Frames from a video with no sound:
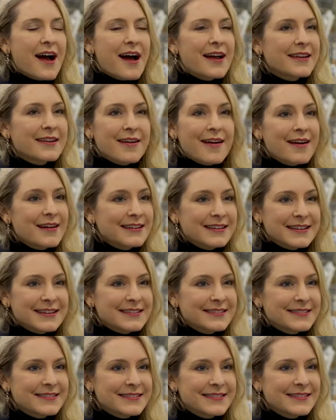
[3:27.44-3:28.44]
I got
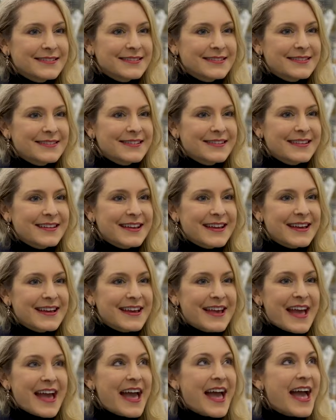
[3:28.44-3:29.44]

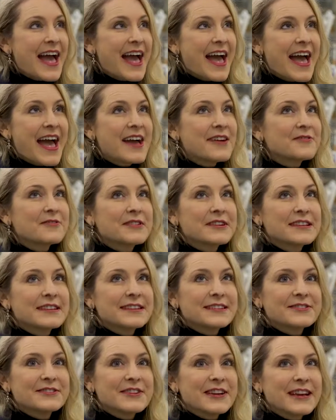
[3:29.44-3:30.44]
it.
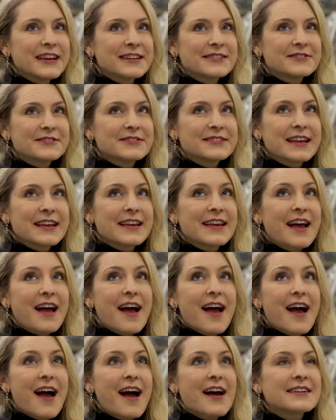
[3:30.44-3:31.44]
Everything changed. Like,
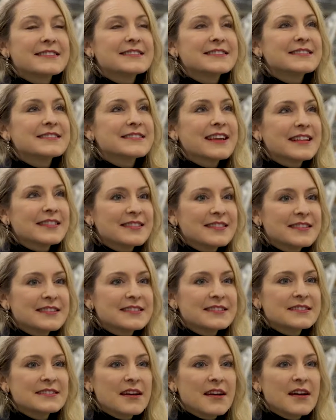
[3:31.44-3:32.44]
I
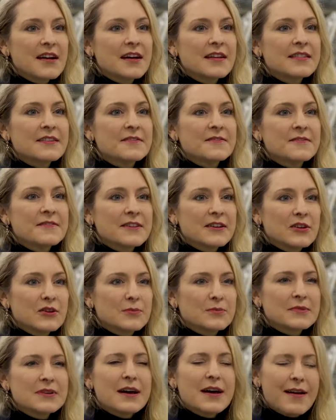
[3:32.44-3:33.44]
suddenly saw the
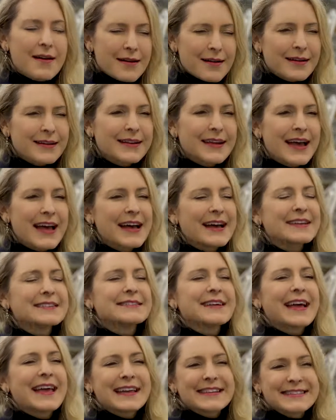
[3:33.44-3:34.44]
film not
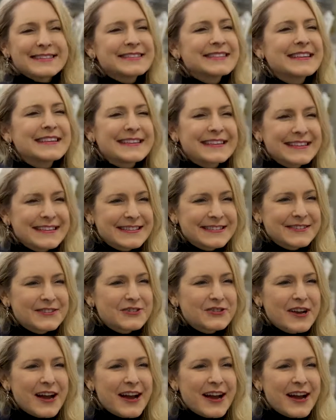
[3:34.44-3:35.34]
as I had seen it as a